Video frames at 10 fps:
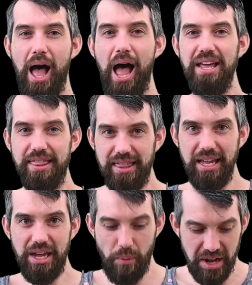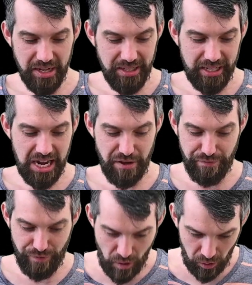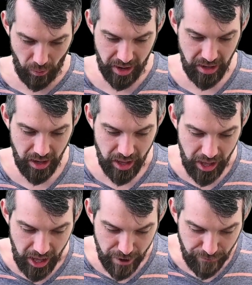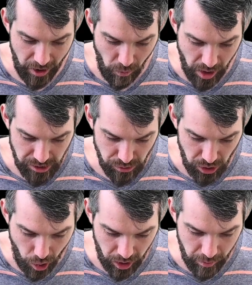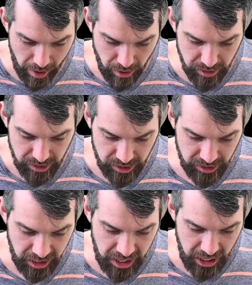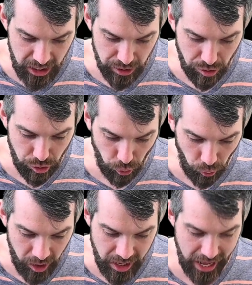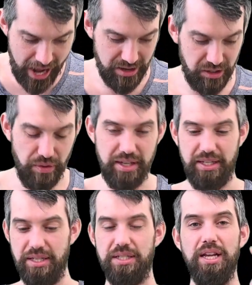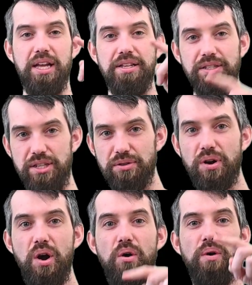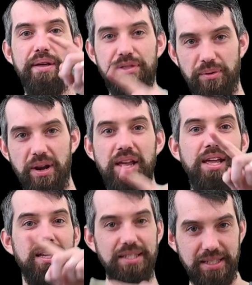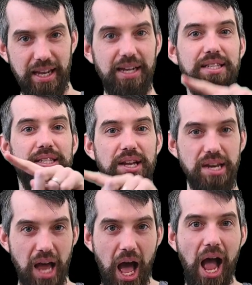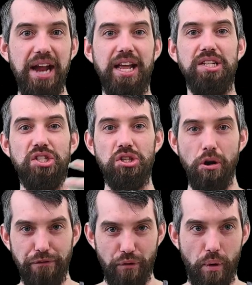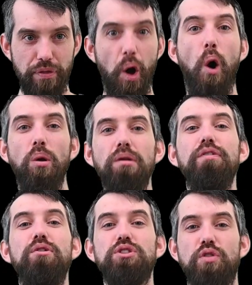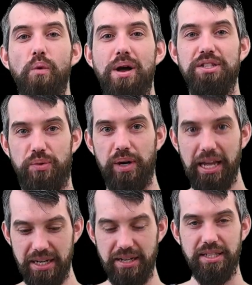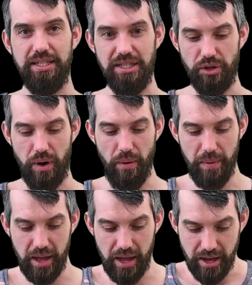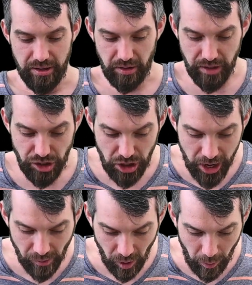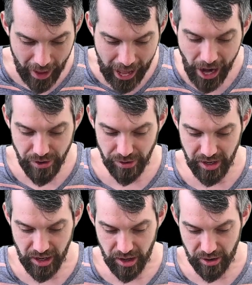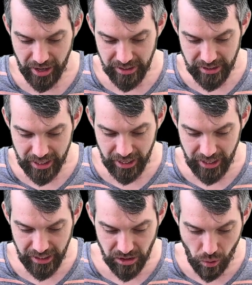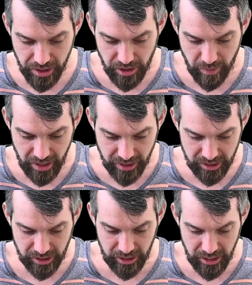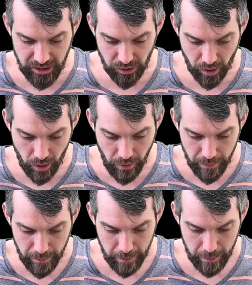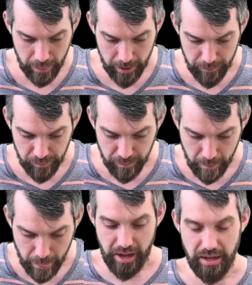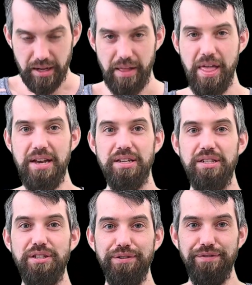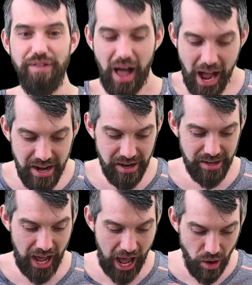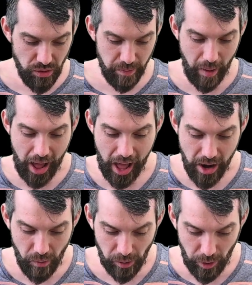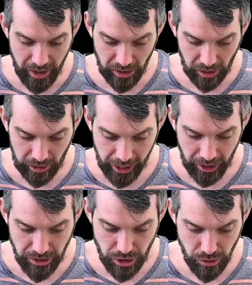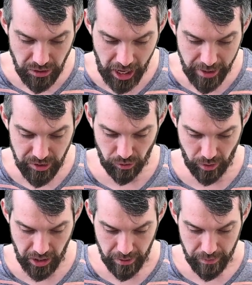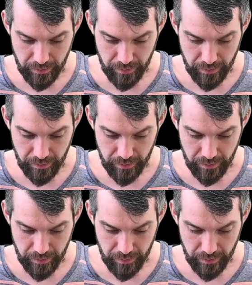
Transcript: I think we can say the following. If I want to talk about C3n, so this is 0, 3, 6, 9, and so forth, all of those are the ones that are related to the C0. So the general pattern here is that it is going to be the C0, then divided out by, well, what did it look like? A 2 times 3.